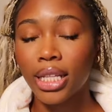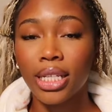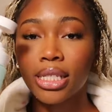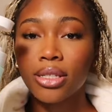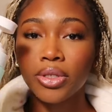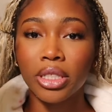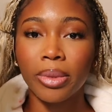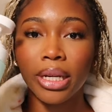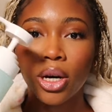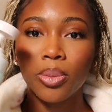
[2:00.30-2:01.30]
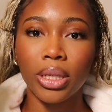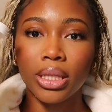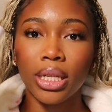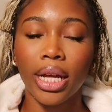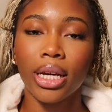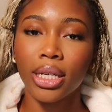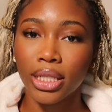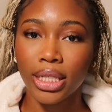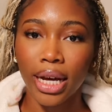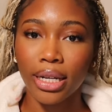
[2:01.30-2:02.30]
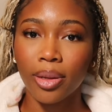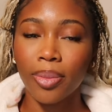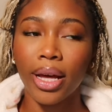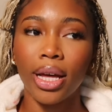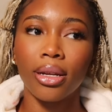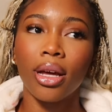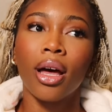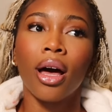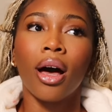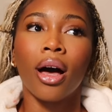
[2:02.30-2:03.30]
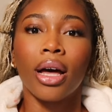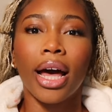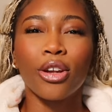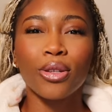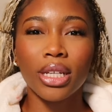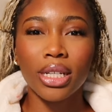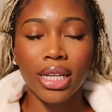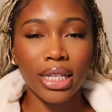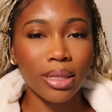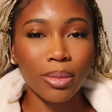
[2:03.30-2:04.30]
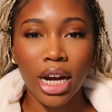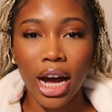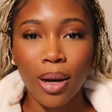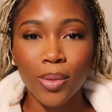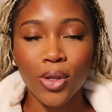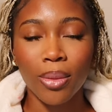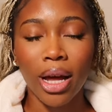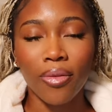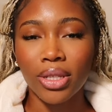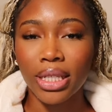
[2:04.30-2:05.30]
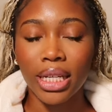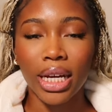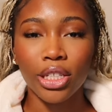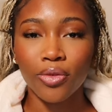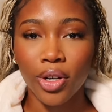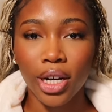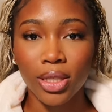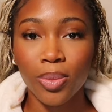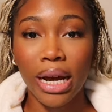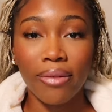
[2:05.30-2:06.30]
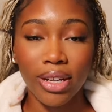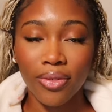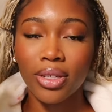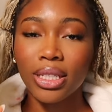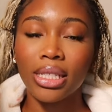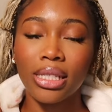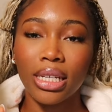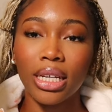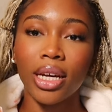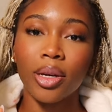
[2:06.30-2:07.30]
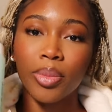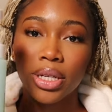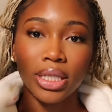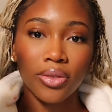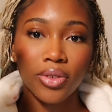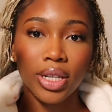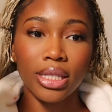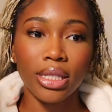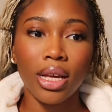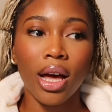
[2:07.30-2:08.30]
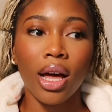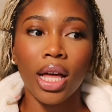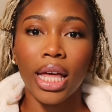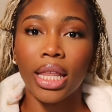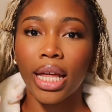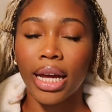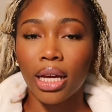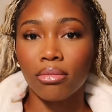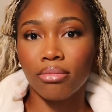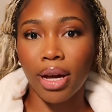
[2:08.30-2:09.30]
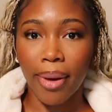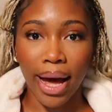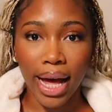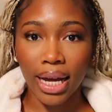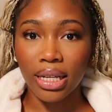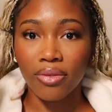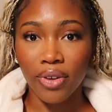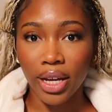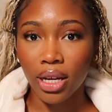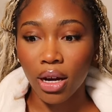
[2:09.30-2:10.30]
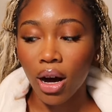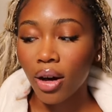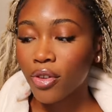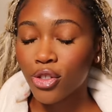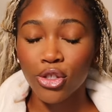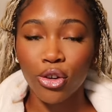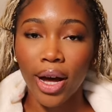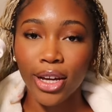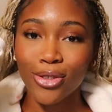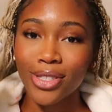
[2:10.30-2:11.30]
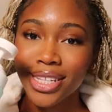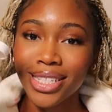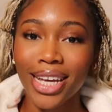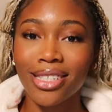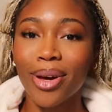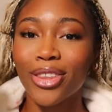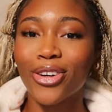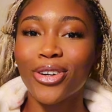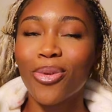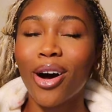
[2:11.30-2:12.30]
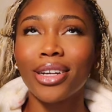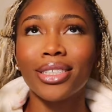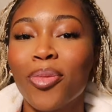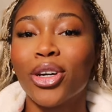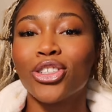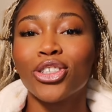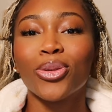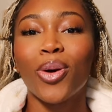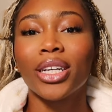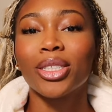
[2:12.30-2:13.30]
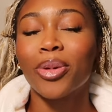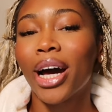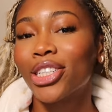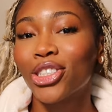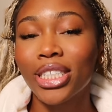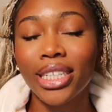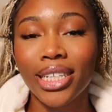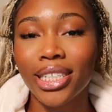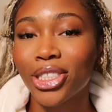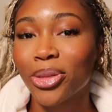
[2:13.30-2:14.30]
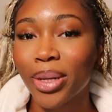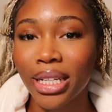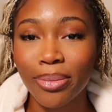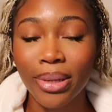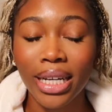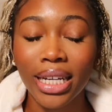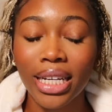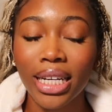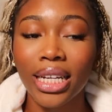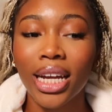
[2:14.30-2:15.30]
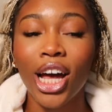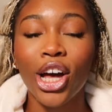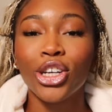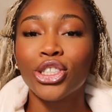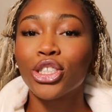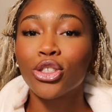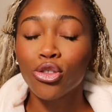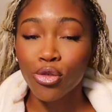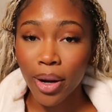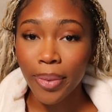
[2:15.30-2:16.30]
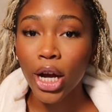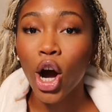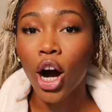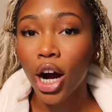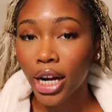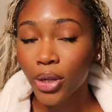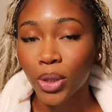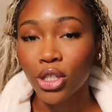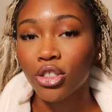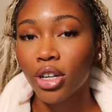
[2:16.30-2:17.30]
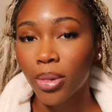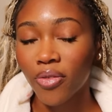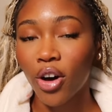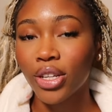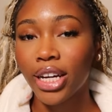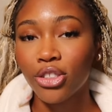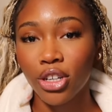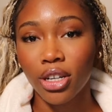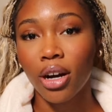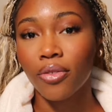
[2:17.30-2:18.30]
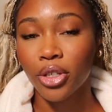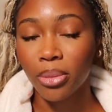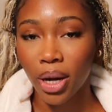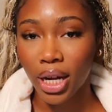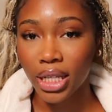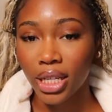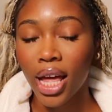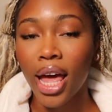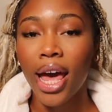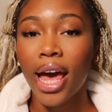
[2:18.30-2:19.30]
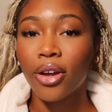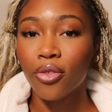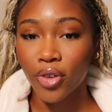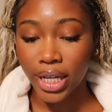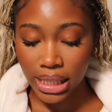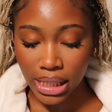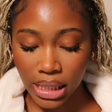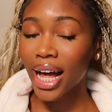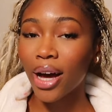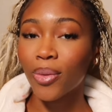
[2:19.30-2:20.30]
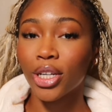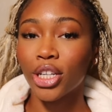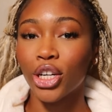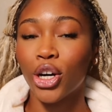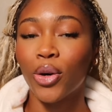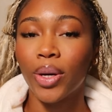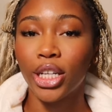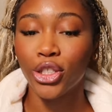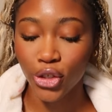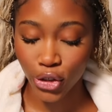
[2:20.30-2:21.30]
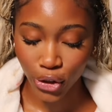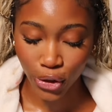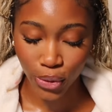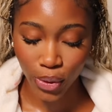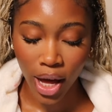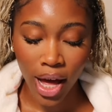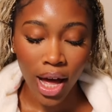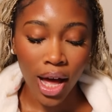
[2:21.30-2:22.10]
And this has really been helping to like clear that up. And I know it's gonna take some time, so I'm not really in any rush, but I've definitely seen a big difference in like my back acne fading off. So I use this as my third wash. Make sure you're washing behind your ears, your belly button. You're just scrubbing hard. You wanna scrub off all that dirt off your body and rinse. After that, we're gonna go into